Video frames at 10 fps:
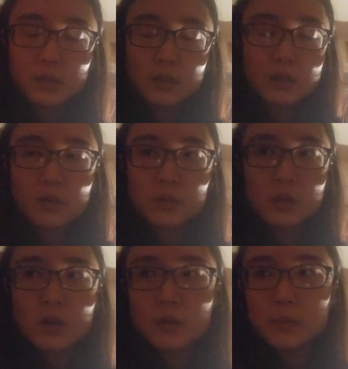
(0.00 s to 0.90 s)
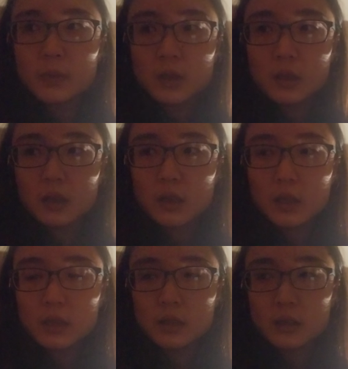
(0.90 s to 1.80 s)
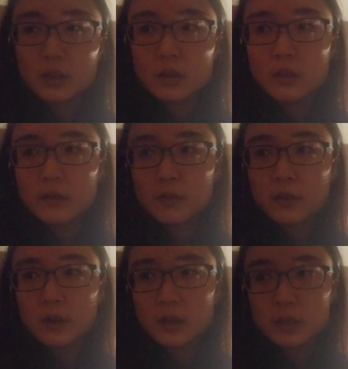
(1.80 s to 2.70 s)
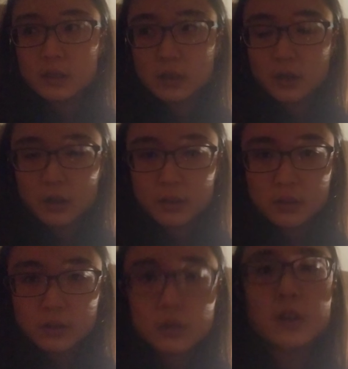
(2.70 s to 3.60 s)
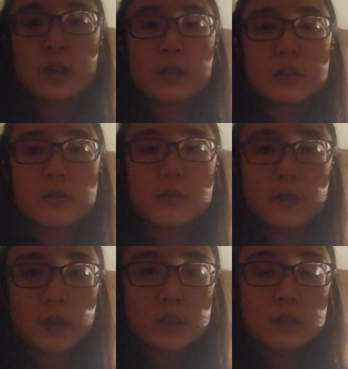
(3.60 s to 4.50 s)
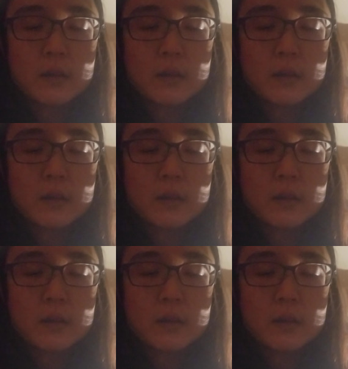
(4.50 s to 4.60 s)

There would not be anything good for us on this turtle island to fight.